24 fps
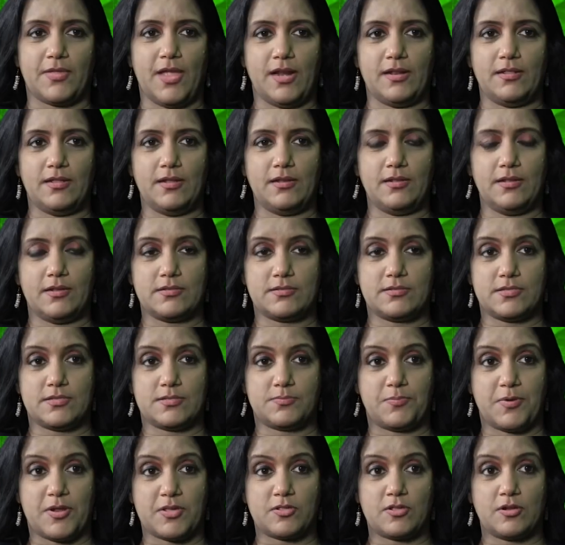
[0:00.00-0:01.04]
And then there is this
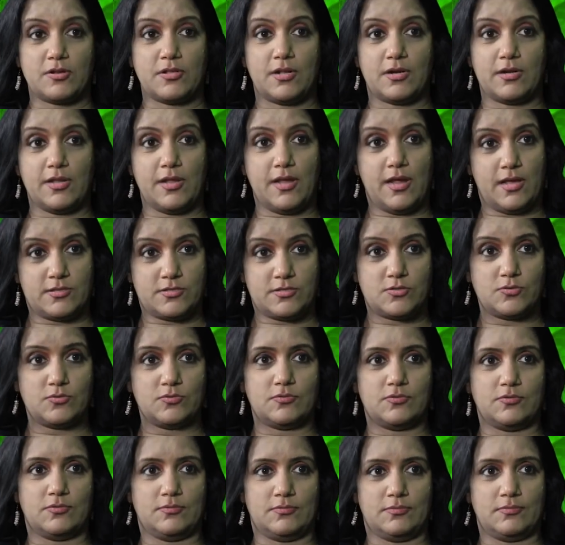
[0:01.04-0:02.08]
pressure that he has
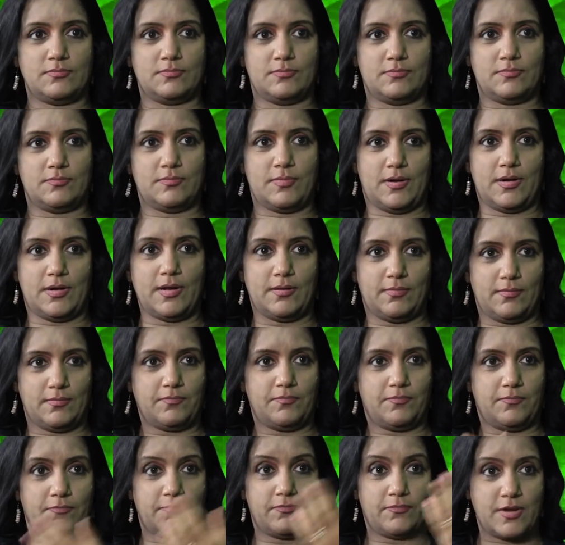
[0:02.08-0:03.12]
to
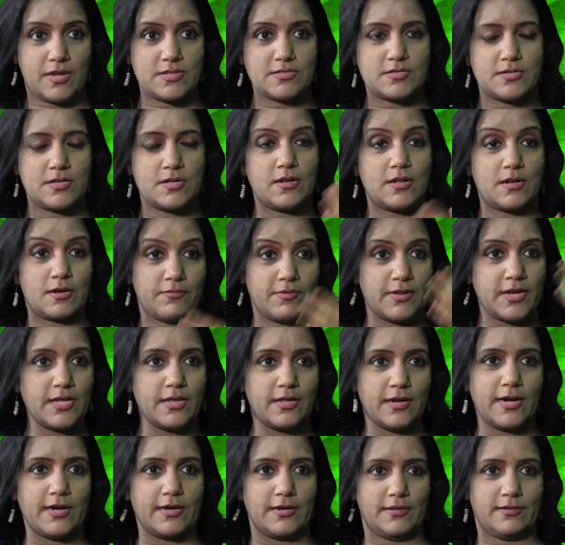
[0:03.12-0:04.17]
consider her very
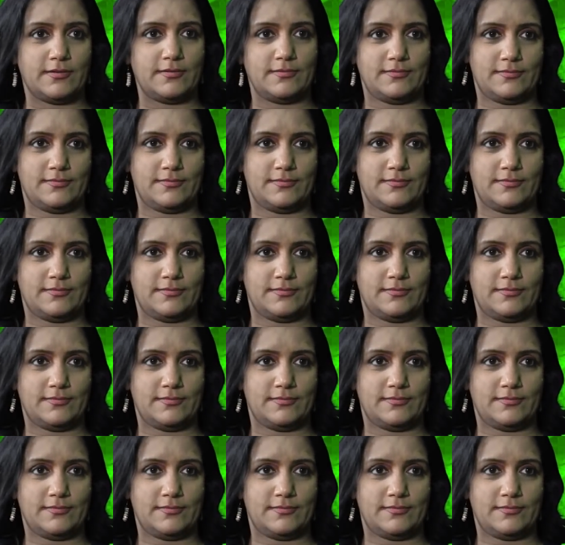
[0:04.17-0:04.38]
great.